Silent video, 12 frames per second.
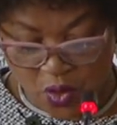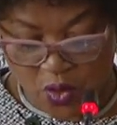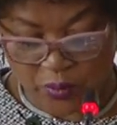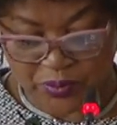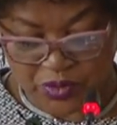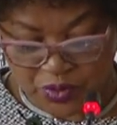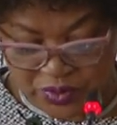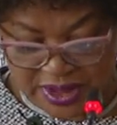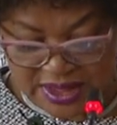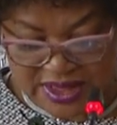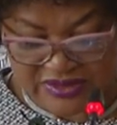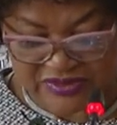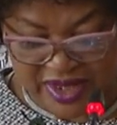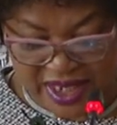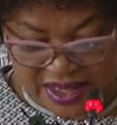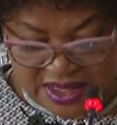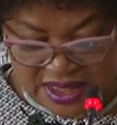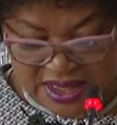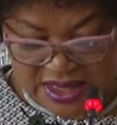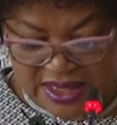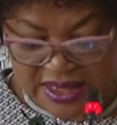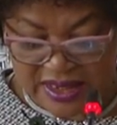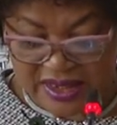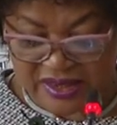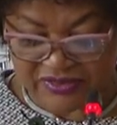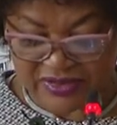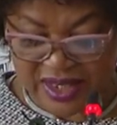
or punitive action if